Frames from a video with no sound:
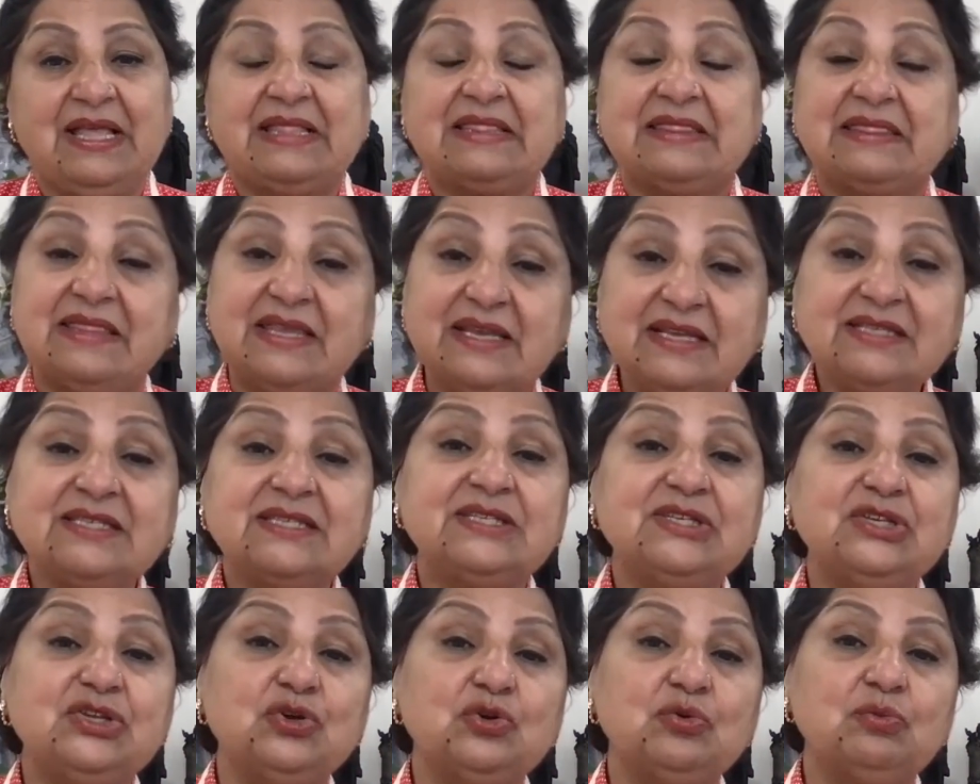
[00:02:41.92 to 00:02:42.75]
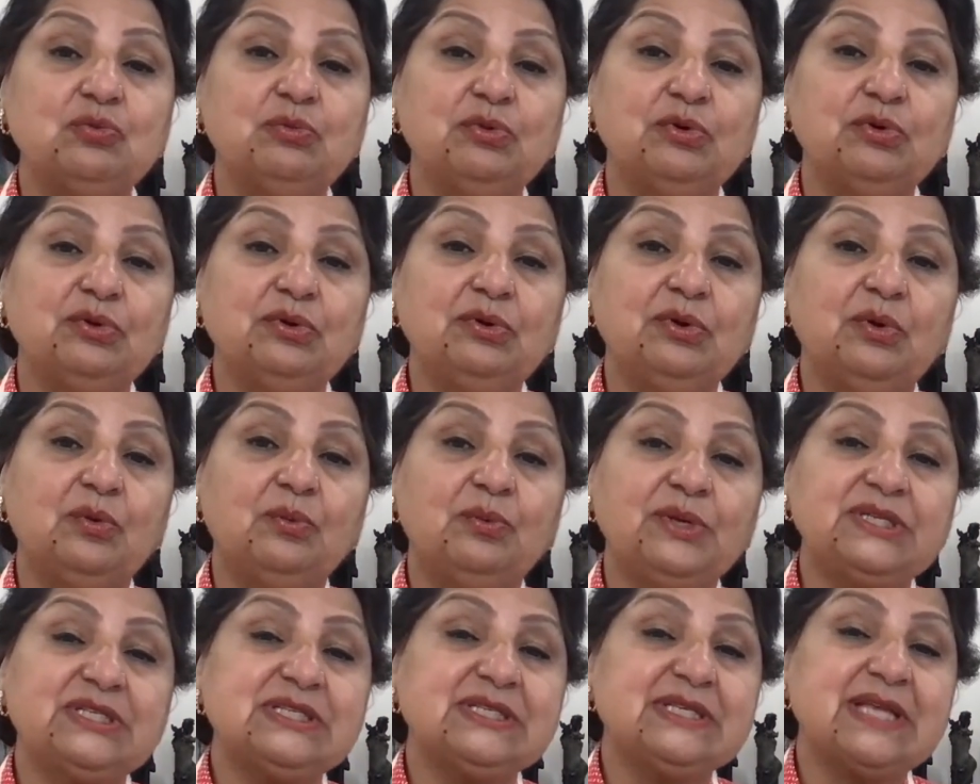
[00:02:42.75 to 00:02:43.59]
This new moon,
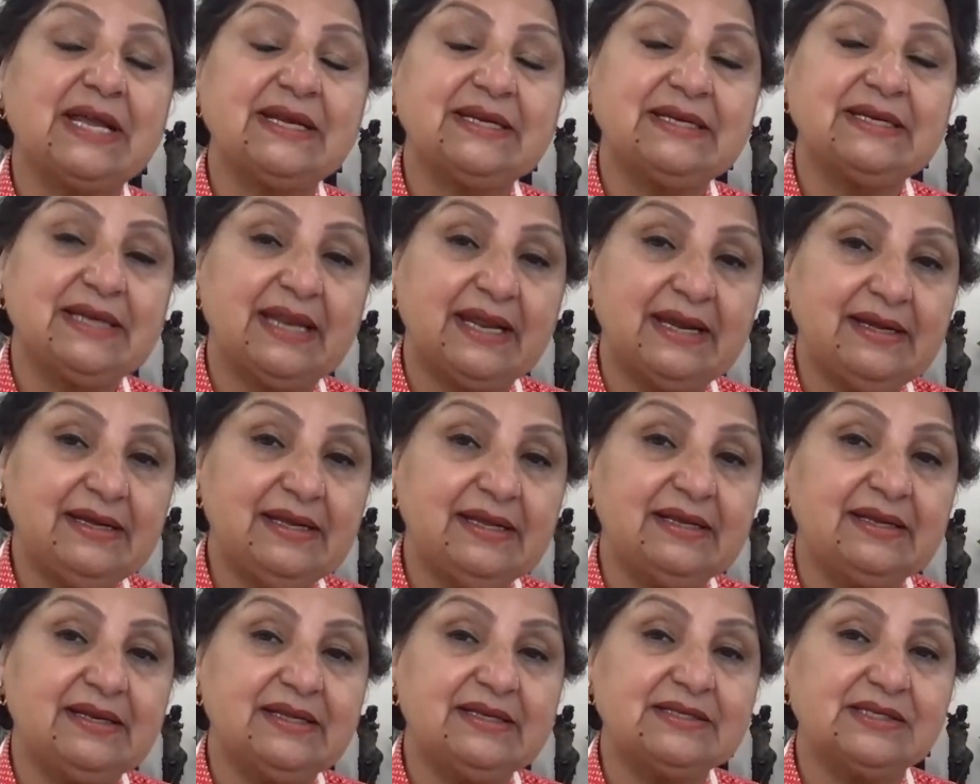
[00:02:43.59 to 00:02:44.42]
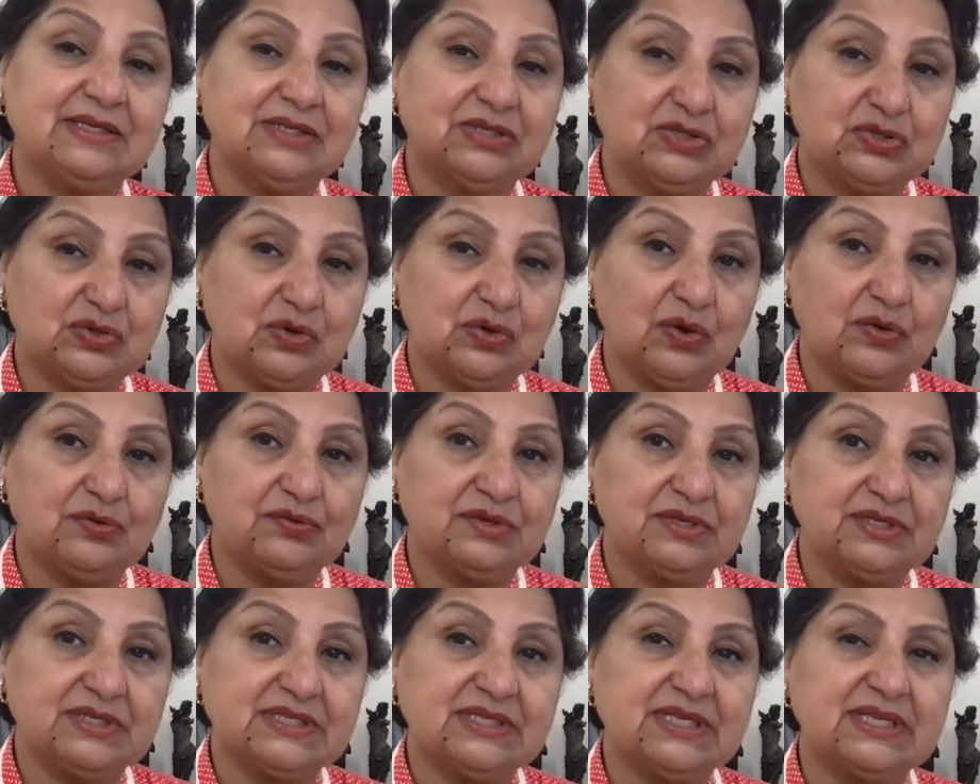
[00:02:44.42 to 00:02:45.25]
which is at ten degrees in
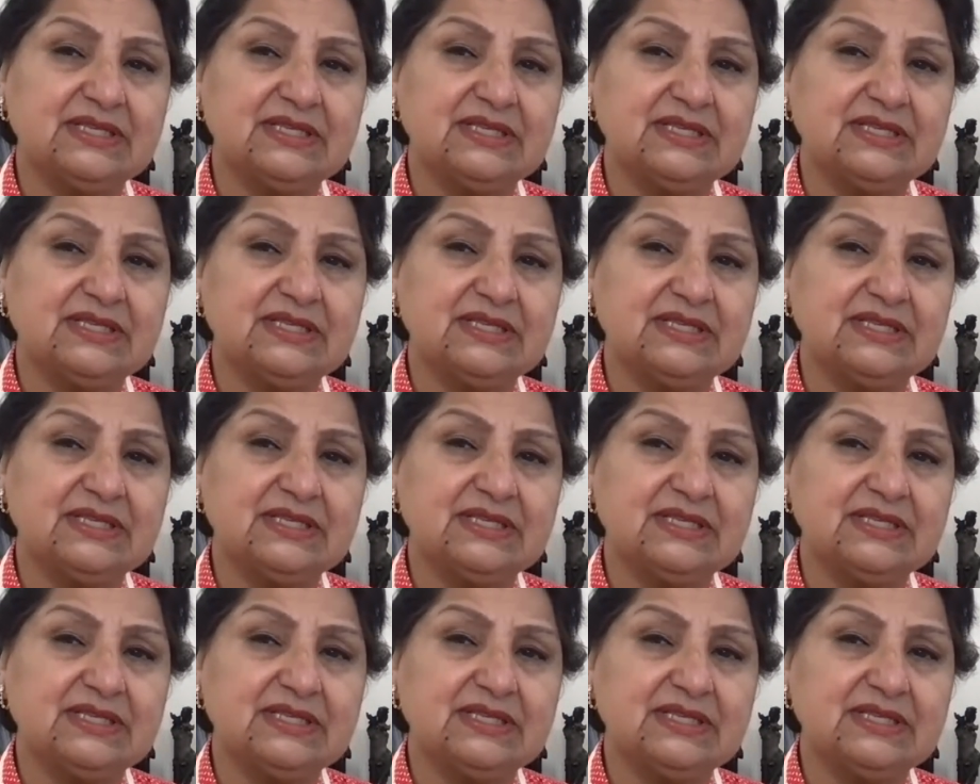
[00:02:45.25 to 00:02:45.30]
Taurus,